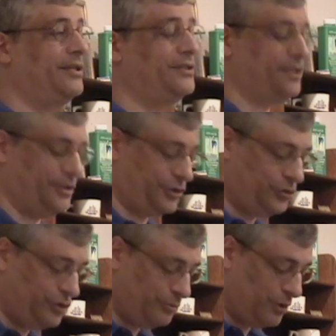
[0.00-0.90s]
is
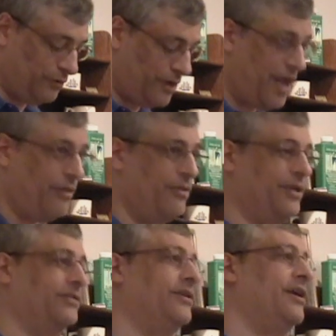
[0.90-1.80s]
suitable rather
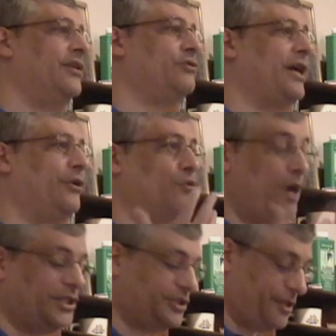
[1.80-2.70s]
than trying to
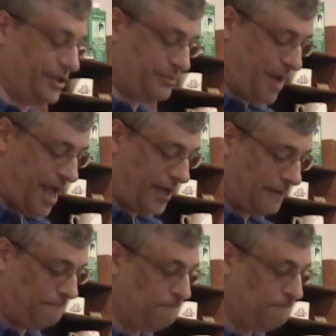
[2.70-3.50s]
rush things back.